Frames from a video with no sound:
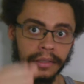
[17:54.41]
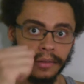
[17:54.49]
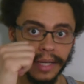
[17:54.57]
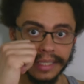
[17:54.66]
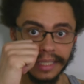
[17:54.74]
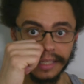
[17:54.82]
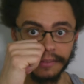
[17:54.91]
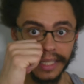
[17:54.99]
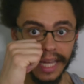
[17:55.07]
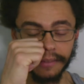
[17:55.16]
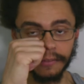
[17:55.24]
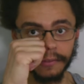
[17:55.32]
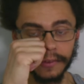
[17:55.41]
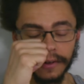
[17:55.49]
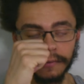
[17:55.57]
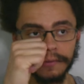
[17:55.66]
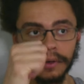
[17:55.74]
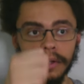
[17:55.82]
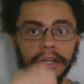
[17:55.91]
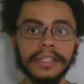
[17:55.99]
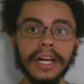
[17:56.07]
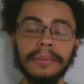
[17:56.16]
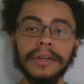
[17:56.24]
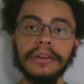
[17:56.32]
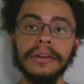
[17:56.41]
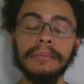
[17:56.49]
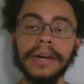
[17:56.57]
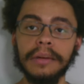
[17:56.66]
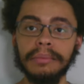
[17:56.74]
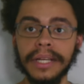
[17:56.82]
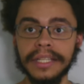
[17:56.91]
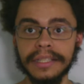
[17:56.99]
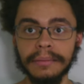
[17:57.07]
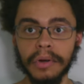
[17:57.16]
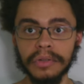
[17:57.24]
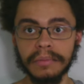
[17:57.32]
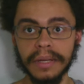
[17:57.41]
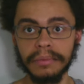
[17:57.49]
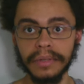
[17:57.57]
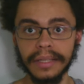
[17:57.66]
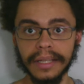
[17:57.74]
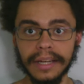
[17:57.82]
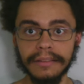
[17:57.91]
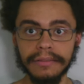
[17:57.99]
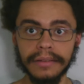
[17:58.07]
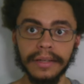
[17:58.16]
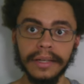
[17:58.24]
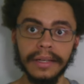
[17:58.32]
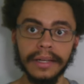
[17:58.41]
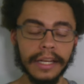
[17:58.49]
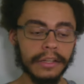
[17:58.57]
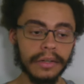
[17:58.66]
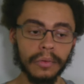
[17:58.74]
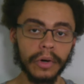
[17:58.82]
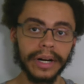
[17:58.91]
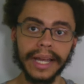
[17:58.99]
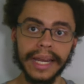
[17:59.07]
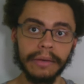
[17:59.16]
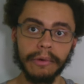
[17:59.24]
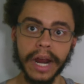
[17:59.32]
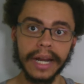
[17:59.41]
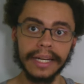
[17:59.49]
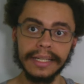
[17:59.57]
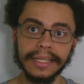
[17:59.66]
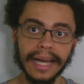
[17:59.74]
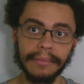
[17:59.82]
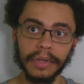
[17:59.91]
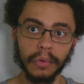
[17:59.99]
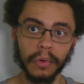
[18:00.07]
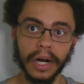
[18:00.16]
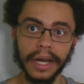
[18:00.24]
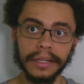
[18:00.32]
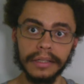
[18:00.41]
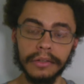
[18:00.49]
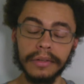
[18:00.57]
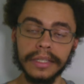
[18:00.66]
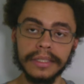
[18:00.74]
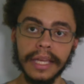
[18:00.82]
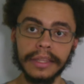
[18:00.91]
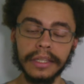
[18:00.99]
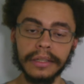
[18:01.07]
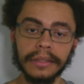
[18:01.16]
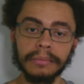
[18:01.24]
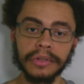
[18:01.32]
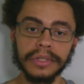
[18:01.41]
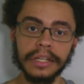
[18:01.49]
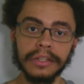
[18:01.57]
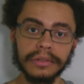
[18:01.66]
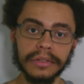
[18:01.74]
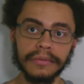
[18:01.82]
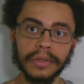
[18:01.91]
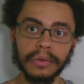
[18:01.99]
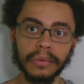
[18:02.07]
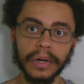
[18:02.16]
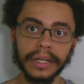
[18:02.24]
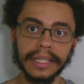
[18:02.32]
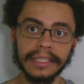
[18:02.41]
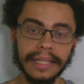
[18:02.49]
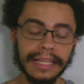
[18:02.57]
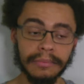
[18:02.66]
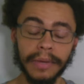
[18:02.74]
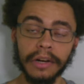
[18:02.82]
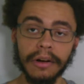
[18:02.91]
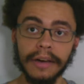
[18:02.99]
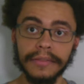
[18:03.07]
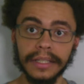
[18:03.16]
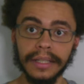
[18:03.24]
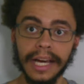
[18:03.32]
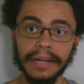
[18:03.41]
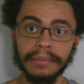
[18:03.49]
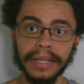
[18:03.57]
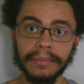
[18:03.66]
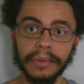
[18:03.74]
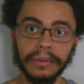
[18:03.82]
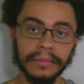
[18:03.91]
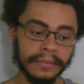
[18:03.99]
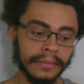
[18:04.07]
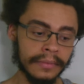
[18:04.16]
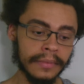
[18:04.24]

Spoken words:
You get to live a life of full autonomy. You're in a better place than most people in life. And you can work anywhere at any time you want. You can set the procedures of your own work. That's better off than a lot of people.